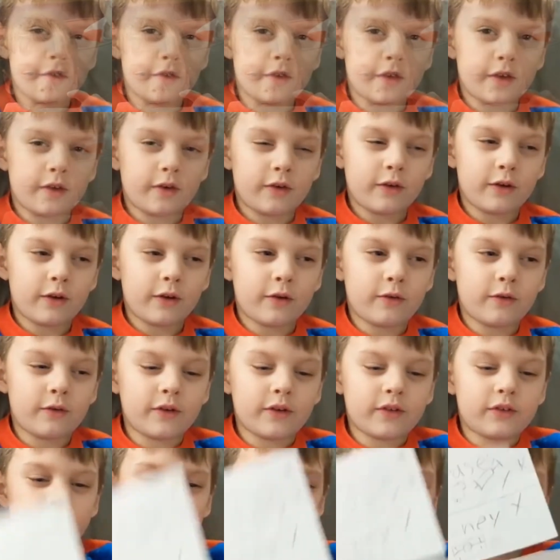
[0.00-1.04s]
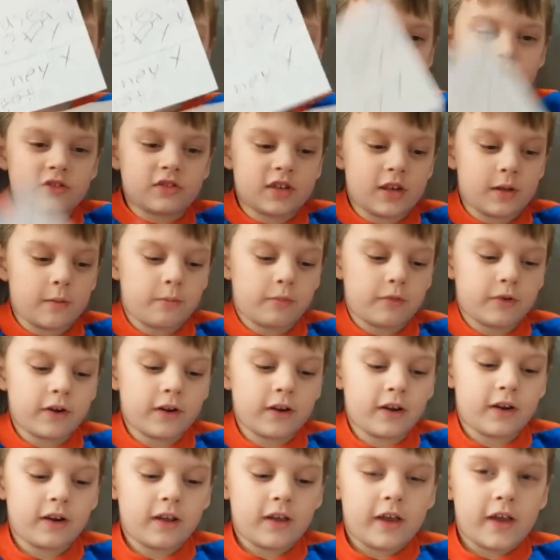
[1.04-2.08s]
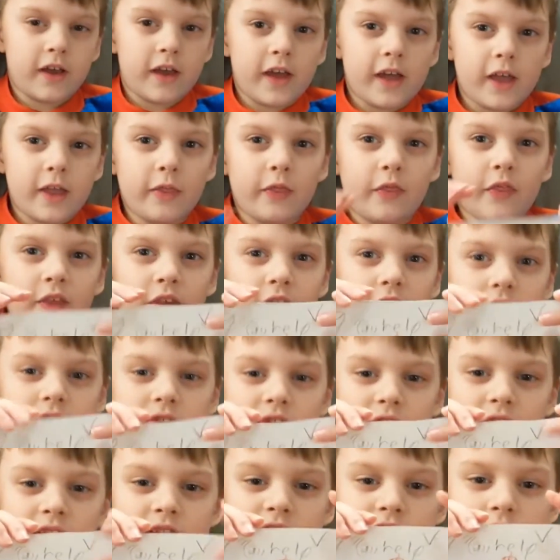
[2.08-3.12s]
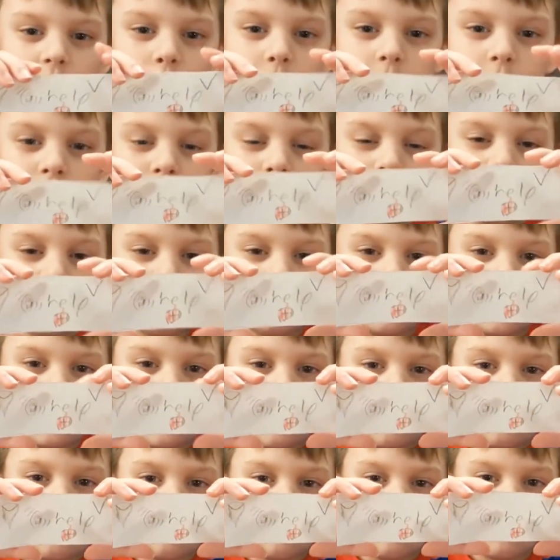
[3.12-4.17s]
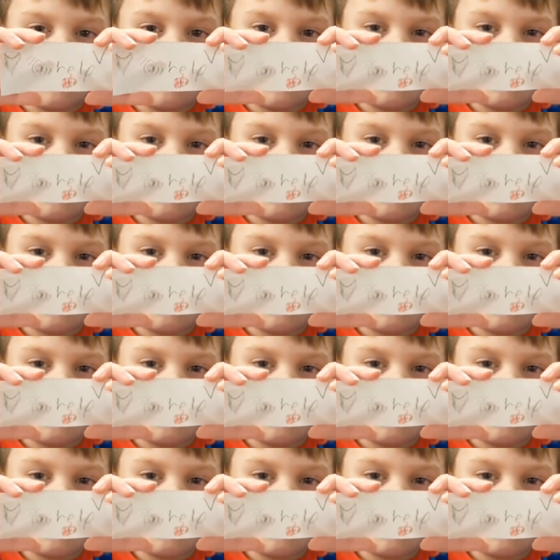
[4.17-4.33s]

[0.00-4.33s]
do you notice these are separate? And this is separate from the other